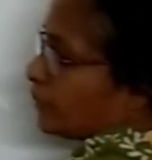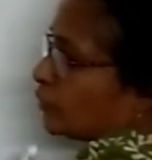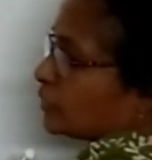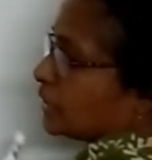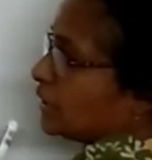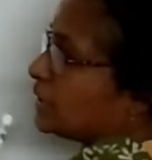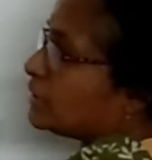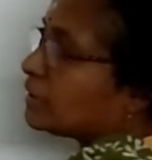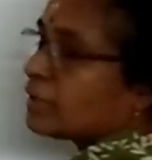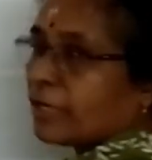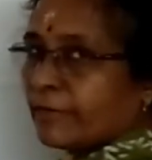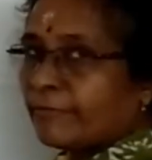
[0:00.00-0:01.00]
process,
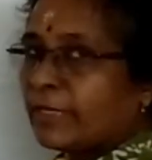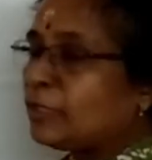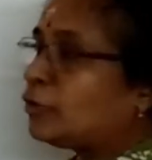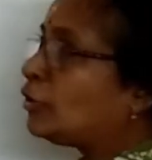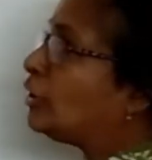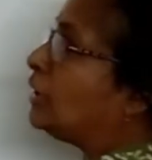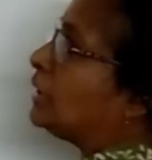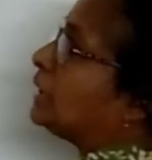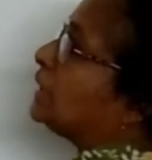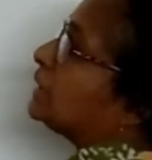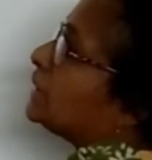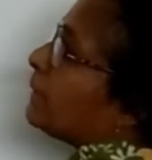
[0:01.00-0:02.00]
we know
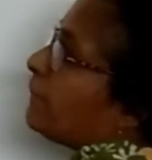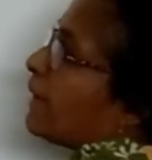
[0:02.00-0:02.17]
the